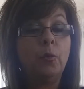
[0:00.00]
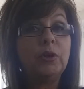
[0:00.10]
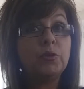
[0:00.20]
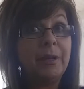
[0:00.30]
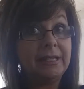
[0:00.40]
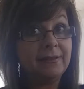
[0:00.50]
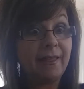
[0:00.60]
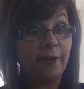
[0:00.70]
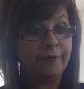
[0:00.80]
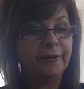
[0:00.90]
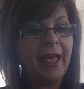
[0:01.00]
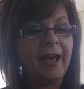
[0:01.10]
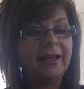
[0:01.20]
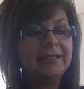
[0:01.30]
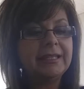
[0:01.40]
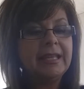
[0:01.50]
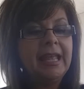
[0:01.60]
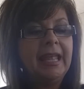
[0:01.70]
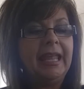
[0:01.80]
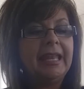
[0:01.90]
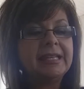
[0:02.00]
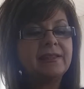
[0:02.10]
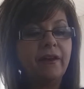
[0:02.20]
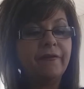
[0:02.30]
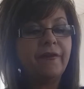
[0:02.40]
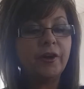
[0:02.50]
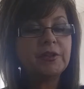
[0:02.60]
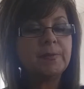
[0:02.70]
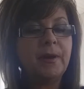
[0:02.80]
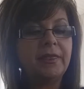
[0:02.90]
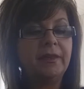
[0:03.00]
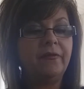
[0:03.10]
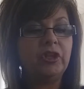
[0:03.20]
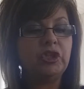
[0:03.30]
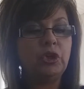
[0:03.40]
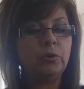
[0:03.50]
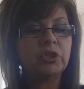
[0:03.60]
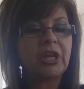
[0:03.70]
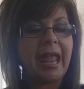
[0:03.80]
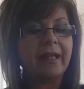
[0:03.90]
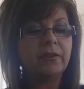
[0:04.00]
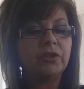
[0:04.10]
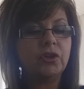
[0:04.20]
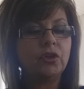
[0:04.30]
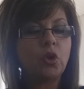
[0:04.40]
which means their flight. It is the first month of the Jewish calendar,